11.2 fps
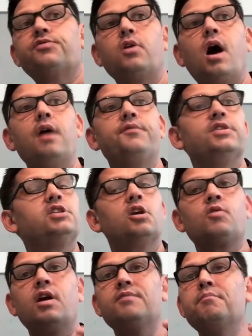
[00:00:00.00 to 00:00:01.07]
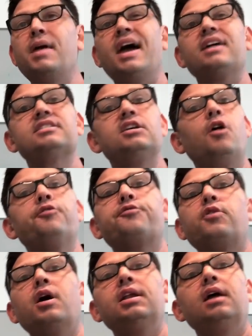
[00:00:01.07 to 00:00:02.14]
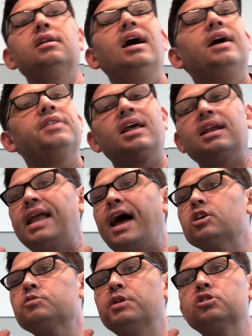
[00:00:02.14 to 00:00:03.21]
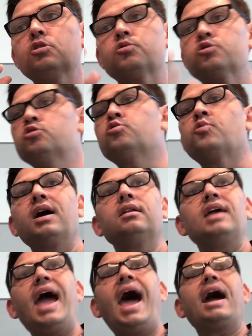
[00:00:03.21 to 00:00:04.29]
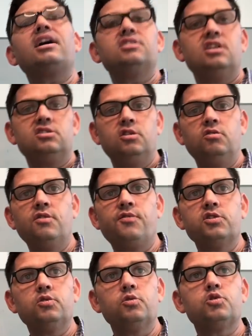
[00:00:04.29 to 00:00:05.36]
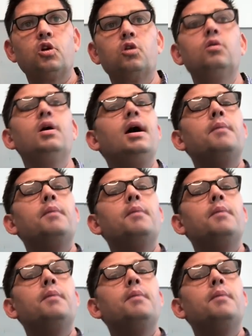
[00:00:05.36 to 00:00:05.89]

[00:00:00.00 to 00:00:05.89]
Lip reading: for Office, a great Excel front end that allows me to directly access the Universal Journal,